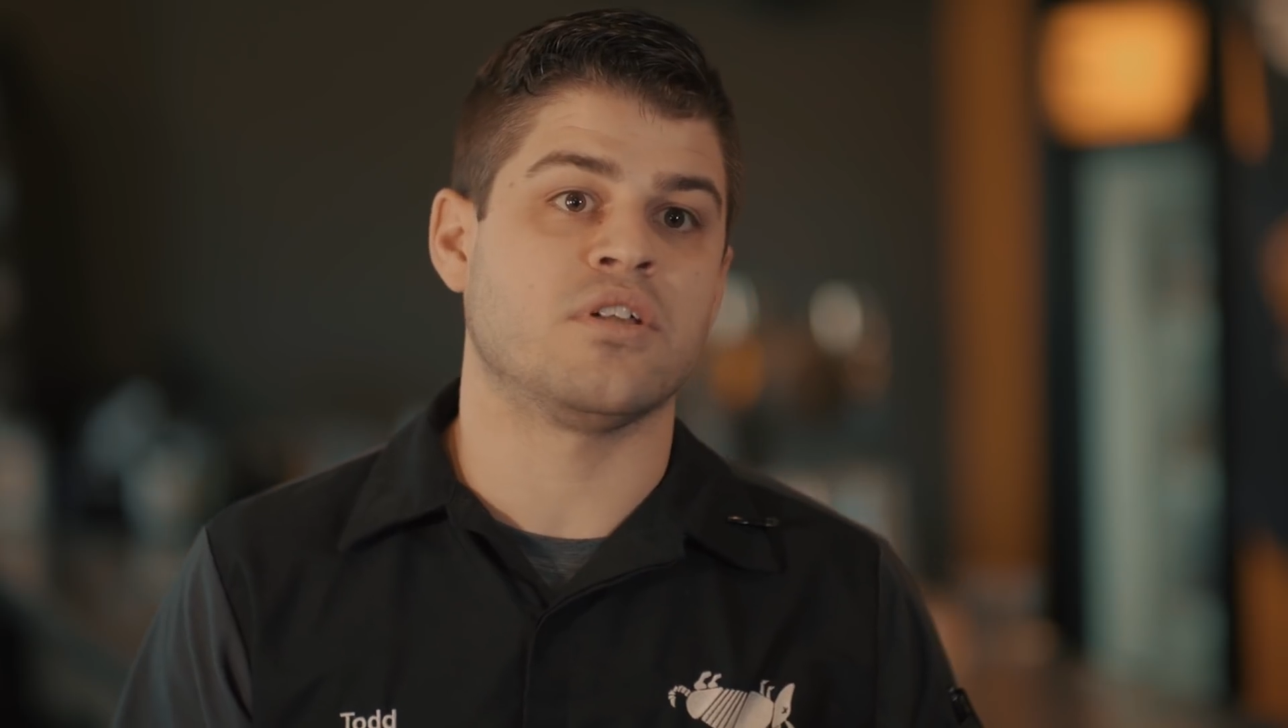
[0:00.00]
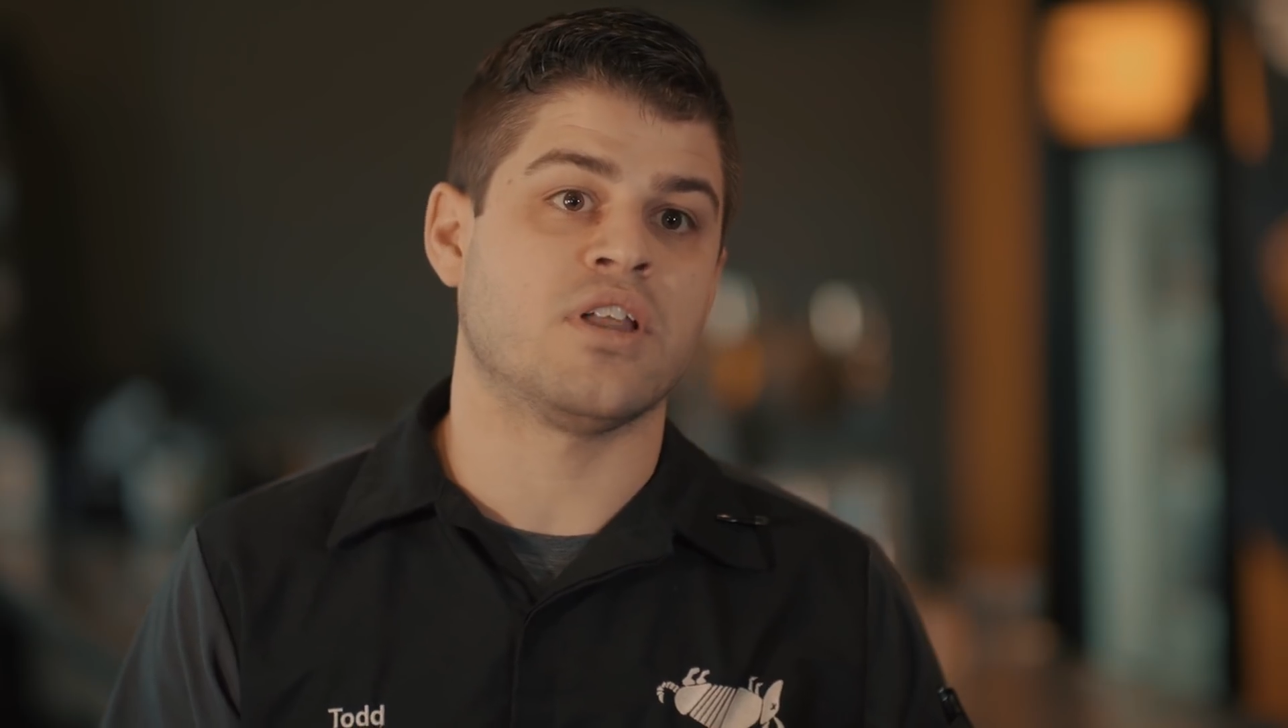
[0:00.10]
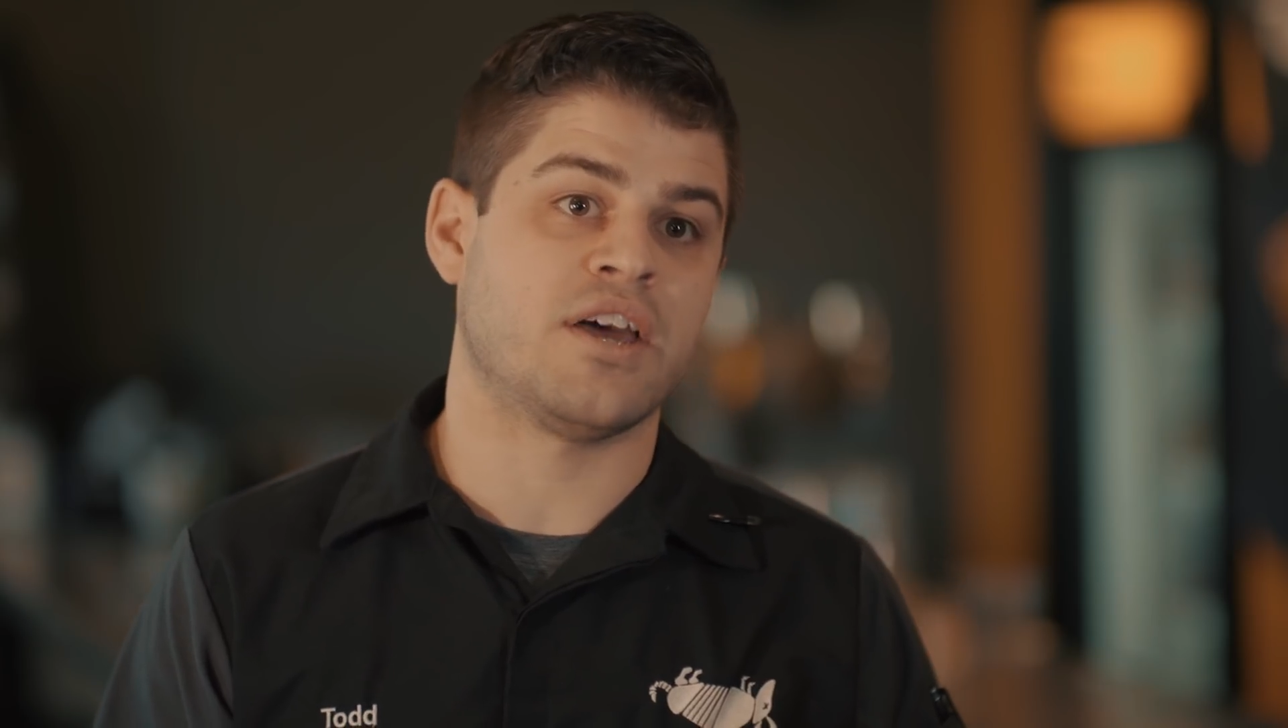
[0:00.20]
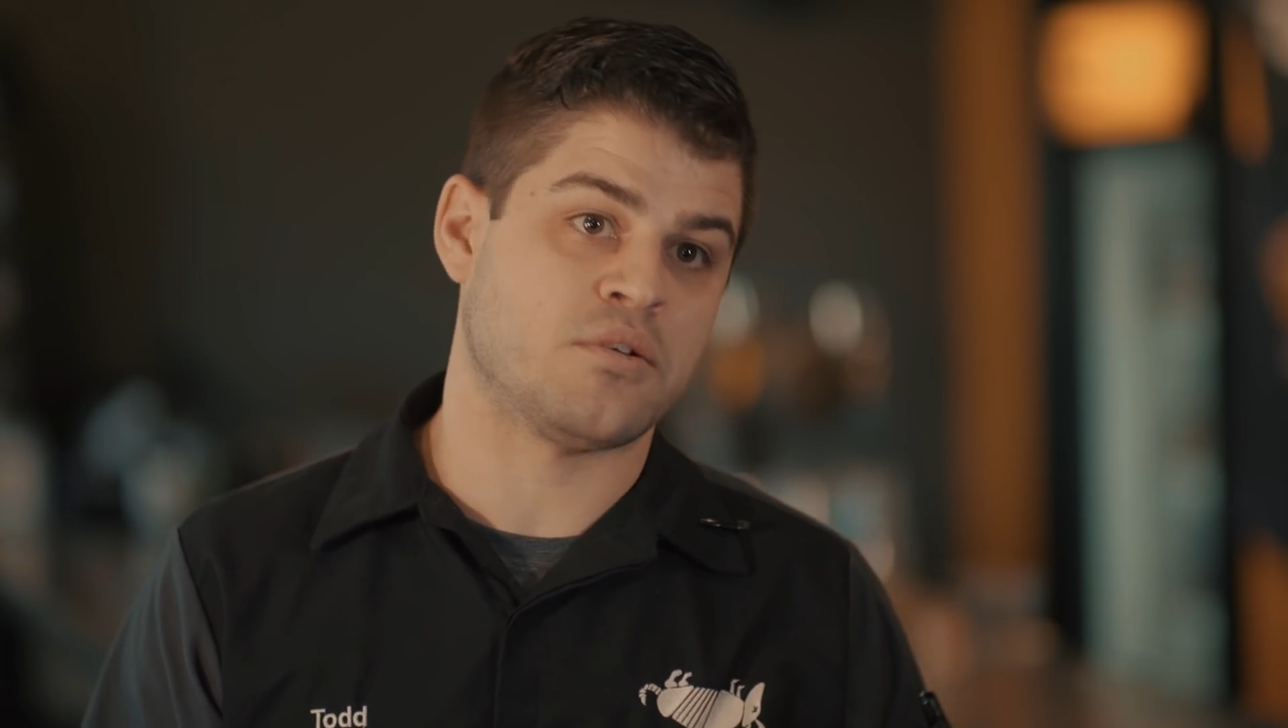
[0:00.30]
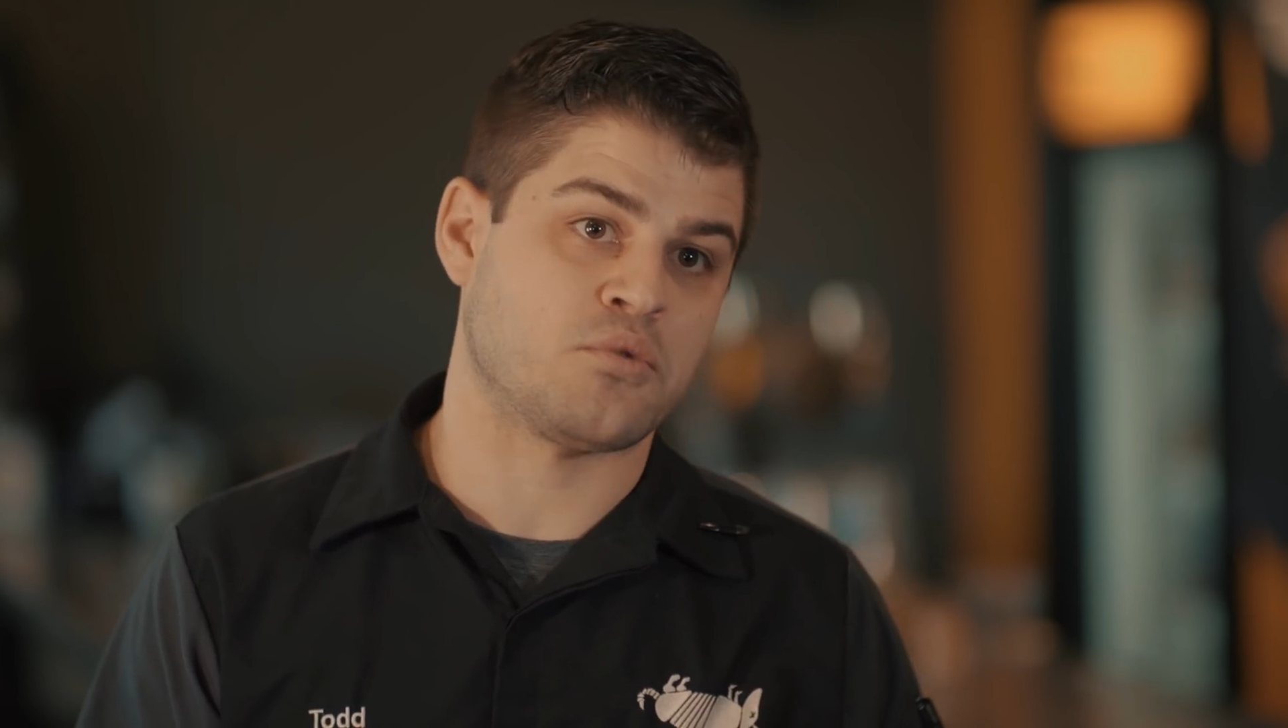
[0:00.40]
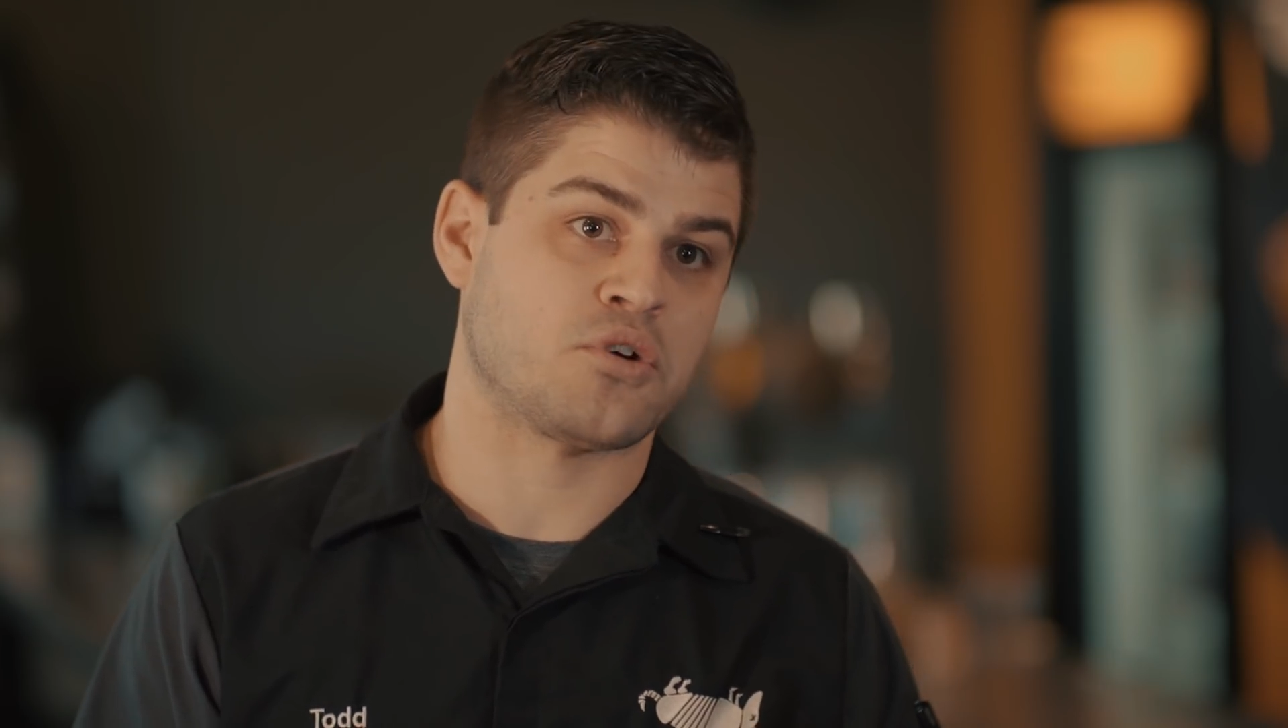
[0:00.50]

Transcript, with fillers: the line that